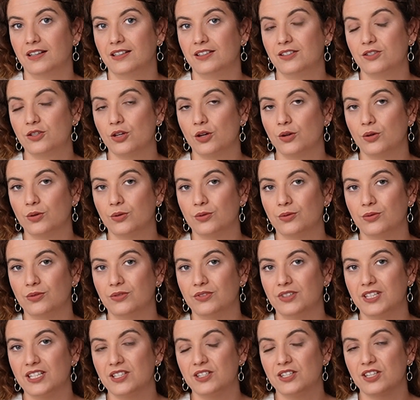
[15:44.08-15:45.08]
So
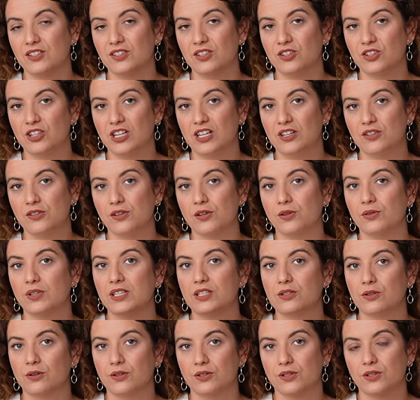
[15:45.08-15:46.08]
this doesn't change the
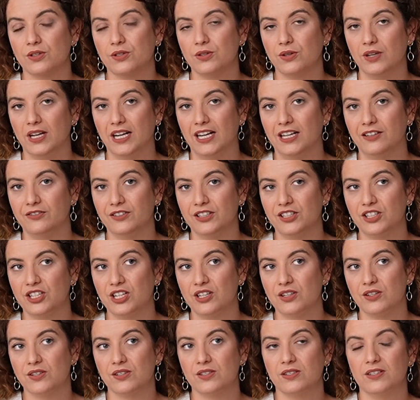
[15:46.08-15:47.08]
resources you have, it
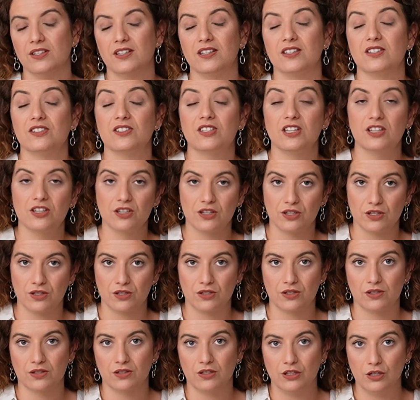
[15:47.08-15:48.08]
changes the
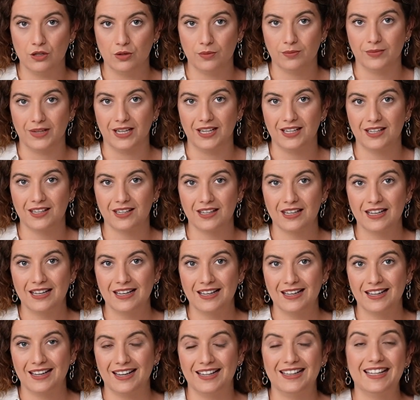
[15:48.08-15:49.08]
decisions you make
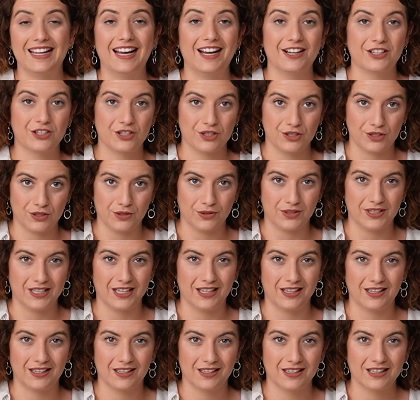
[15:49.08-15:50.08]
and the actions you
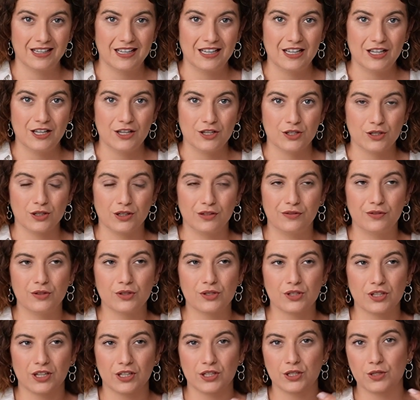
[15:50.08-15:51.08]
take. So if you
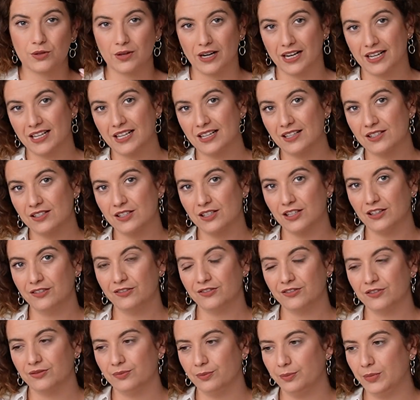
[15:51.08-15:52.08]
start tracking
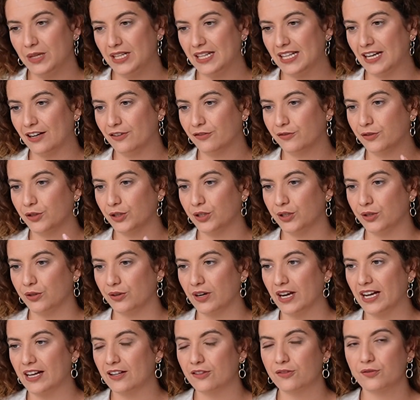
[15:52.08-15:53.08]
stuff, be that for your
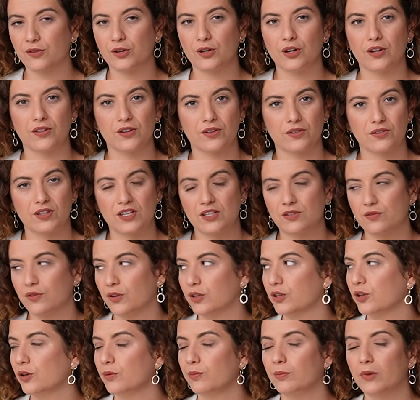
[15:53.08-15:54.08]
health, for other things, for
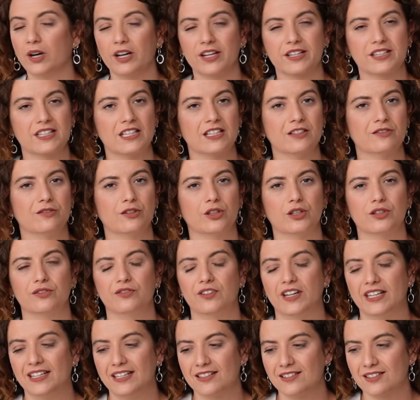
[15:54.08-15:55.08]
your marketing, for your
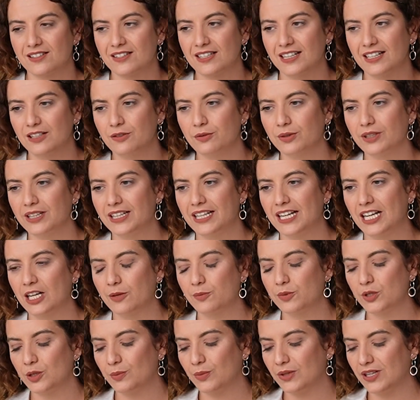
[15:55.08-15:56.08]
finances, it really
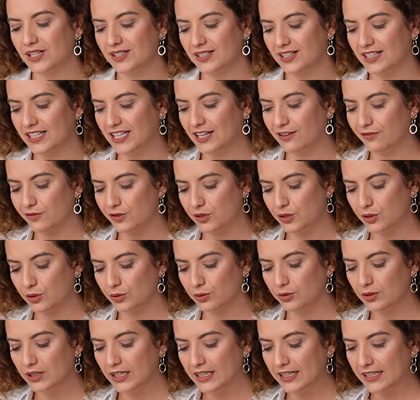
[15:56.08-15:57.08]
helps you because it gives
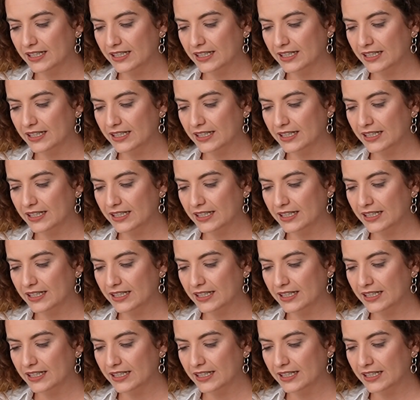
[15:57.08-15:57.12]
you